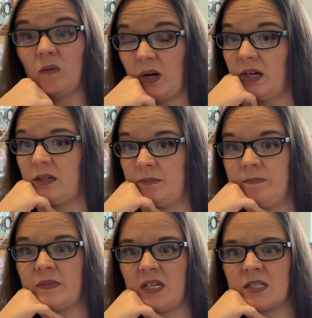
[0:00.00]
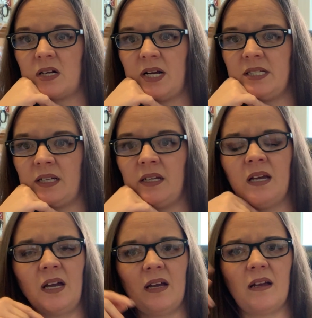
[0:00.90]
wow, that's crazy.
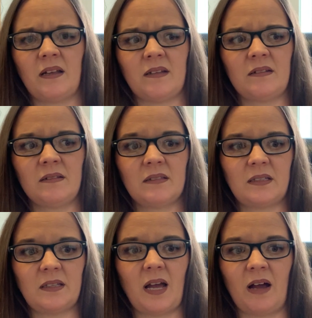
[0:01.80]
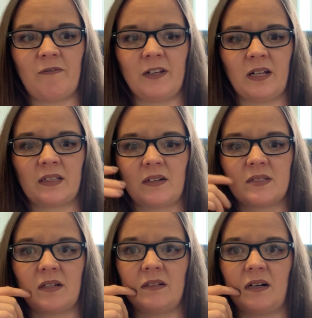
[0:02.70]
And I feel like
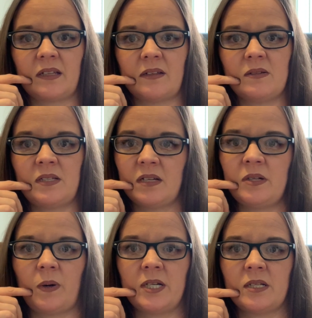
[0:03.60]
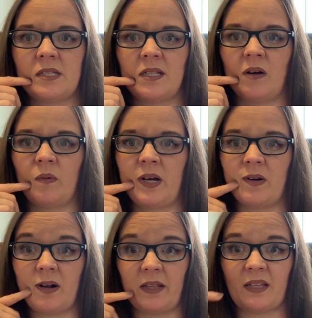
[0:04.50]
there's a lot of those situations that we
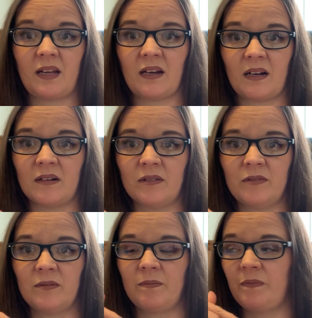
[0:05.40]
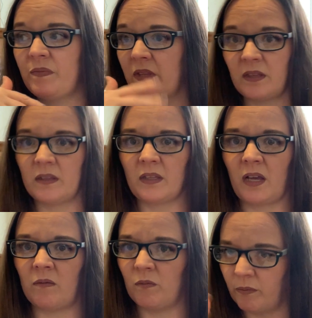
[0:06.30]
are not thinking of.
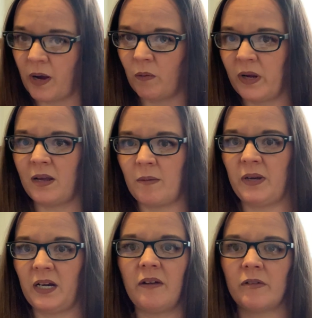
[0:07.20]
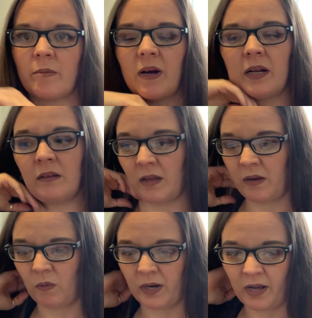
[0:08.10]
And by we, I mean everybody.
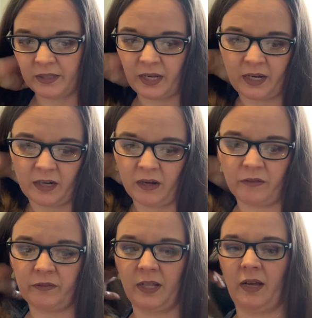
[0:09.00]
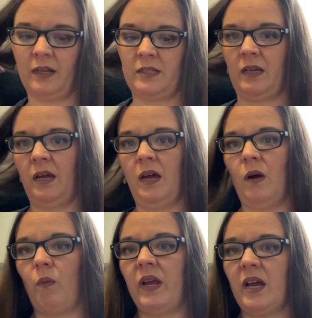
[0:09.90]
Like, we're not thinking of, that
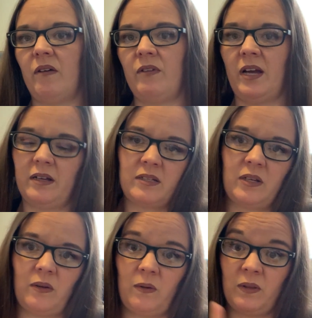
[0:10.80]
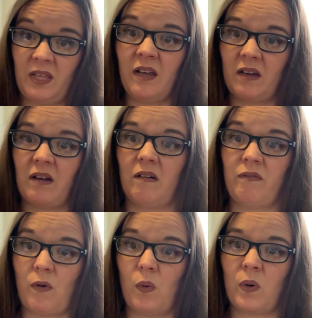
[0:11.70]
we have yet to think
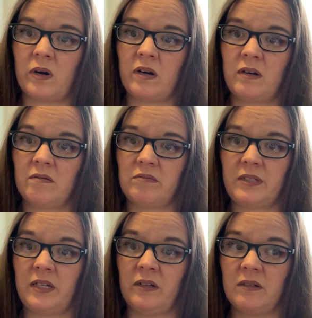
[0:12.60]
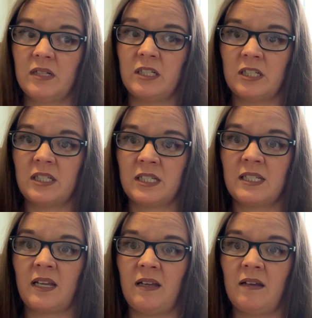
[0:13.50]
of or you
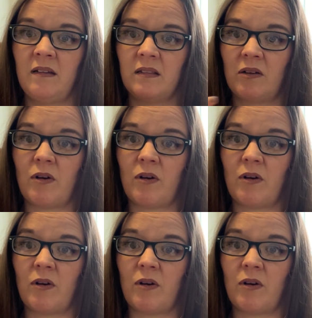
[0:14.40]
see the